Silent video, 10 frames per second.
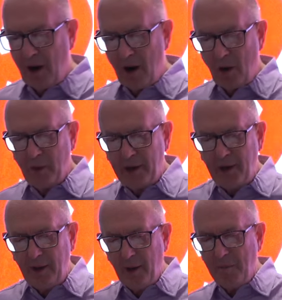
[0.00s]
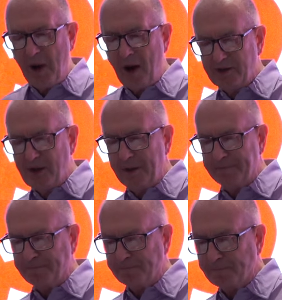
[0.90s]
are we
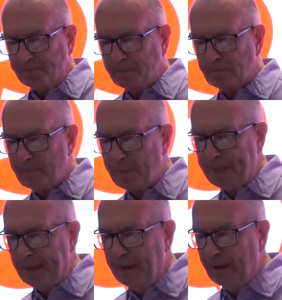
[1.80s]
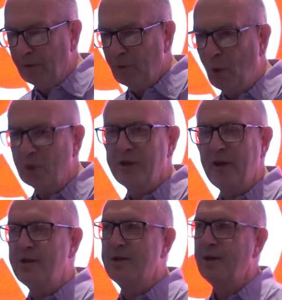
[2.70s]
passing? Of course, it
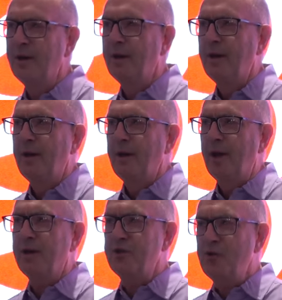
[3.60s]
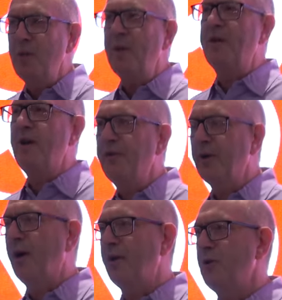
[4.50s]
is extremely
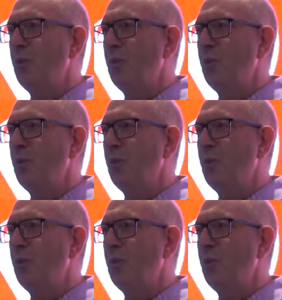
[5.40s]
difficult